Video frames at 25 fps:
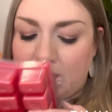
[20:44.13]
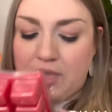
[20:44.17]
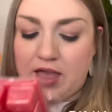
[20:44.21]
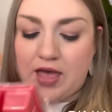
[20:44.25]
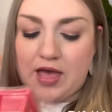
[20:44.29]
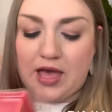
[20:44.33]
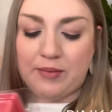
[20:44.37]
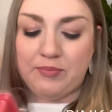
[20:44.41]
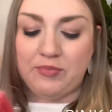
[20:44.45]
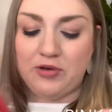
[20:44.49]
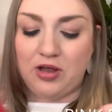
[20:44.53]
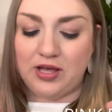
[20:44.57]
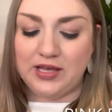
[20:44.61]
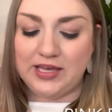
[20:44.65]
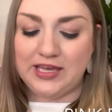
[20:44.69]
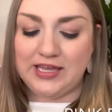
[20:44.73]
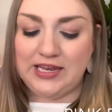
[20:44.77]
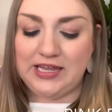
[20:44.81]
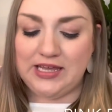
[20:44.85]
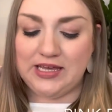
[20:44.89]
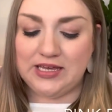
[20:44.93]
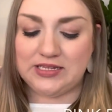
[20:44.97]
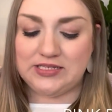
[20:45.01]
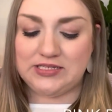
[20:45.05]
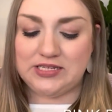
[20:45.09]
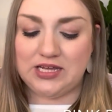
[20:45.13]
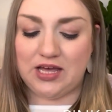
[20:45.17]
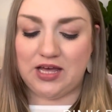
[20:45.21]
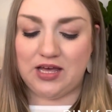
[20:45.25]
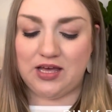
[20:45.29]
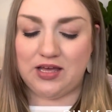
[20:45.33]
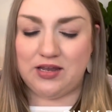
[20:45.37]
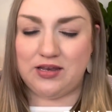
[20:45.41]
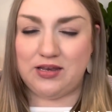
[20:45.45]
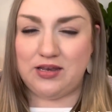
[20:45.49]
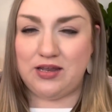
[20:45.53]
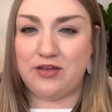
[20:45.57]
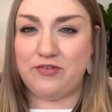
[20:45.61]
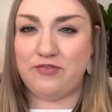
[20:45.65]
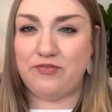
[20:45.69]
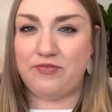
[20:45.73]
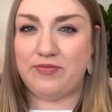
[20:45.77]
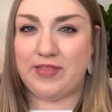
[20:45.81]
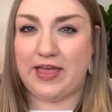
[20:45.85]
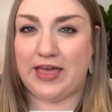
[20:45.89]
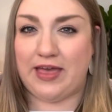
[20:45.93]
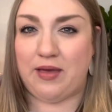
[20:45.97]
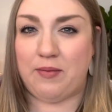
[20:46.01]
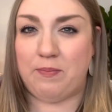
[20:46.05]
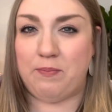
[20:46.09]
I'm not getting a ton of
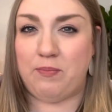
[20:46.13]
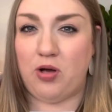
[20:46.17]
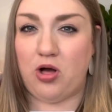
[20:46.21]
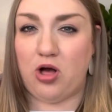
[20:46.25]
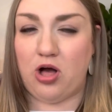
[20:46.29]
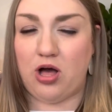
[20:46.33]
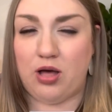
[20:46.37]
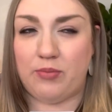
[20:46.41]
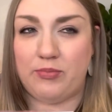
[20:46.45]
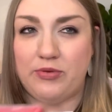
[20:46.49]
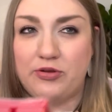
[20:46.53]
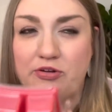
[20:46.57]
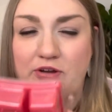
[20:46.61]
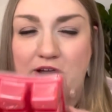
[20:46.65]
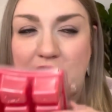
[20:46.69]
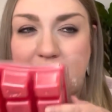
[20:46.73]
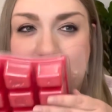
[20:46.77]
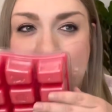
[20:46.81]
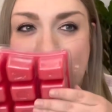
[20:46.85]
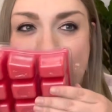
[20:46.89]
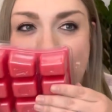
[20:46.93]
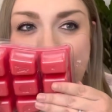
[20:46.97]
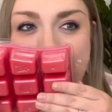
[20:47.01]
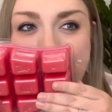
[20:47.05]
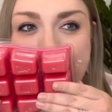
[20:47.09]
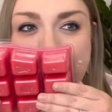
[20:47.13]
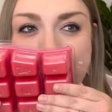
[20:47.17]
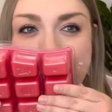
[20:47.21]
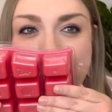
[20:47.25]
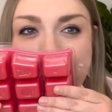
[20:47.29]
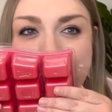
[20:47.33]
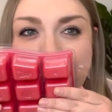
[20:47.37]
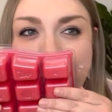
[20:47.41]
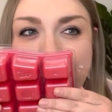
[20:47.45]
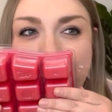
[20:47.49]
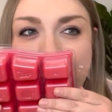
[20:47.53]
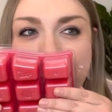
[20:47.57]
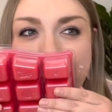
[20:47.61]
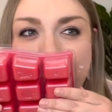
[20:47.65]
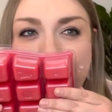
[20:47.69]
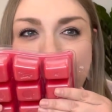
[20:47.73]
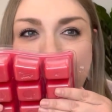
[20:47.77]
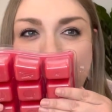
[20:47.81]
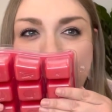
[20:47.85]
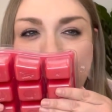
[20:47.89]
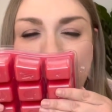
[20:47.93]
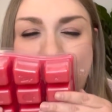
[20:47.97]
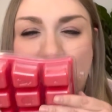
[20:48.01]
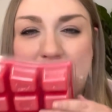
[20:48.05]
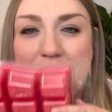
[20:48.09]
like pomegranate.
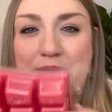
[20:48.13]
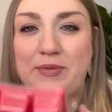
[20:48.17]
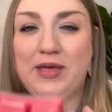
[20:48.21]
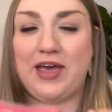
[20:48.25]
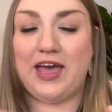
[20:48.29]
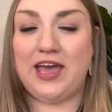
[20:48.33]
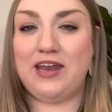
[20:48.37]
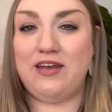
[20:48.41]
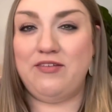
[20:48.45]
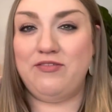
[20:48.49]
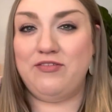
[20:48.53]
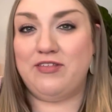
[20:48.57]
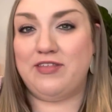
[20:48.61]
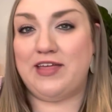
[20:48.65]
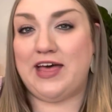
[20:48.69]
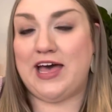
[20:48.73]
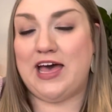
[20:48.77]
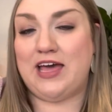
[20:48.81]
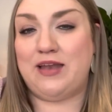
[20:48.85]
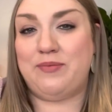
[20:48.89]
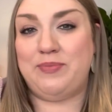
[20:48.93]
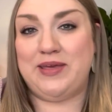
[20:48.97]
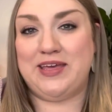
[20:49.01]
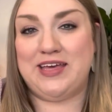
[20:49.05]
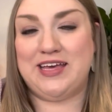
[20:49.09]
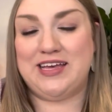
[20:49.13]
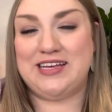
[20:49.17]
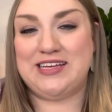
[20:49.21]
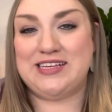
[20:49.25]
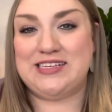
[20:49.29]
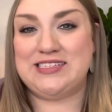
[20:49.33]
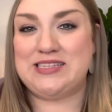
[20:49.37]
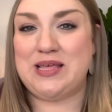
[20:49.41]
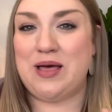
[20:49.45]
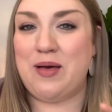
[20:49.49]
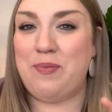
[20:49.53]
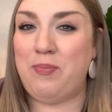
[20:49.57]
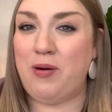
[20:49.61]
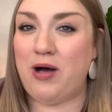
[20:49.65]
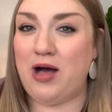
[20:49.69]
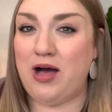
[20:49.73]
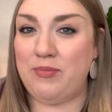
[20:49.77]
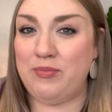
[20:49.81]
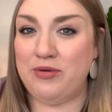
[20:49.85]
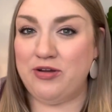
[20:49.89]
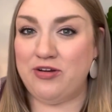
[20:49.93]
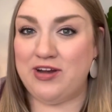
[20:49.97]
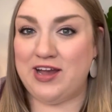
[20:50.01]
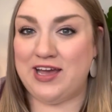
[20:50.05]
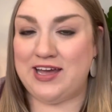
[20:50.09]
And I'm kind of glad because
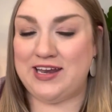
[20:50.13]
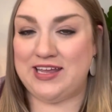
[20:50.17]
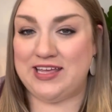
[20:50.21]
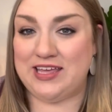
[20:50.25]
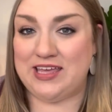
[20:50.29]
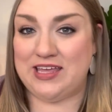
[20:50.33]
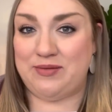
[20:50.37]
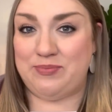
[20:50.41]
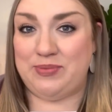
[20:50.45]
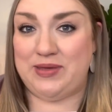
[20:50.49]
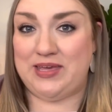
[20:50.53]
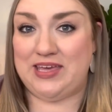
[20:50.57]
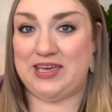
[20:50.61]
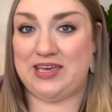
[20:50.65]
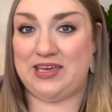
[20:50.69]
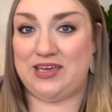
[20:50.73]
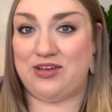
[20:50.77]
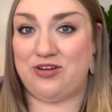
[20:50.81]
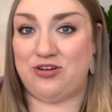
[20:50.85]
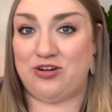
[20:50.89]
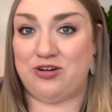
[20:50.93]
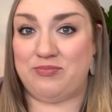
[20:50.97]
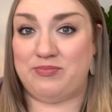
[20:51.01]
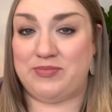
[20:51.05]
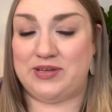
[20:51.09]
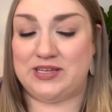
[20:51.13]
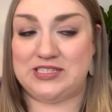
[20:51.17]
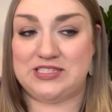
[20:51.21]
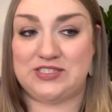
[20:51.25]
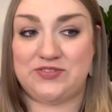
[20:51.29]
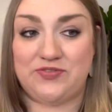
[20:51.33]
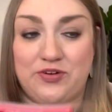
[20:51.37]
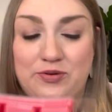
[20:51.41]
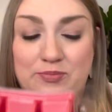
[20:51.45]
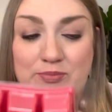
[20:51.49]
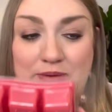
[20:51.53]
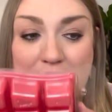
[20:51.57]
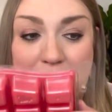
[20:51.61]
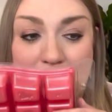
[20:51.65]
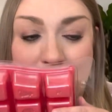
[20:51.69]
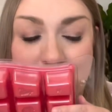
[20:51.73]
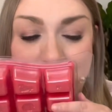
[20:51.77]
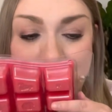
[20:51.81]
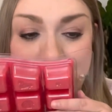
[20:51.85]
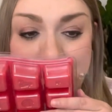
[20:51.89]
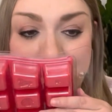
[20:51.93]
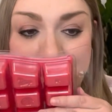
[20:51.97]
pomegranate can be hit or miss for me.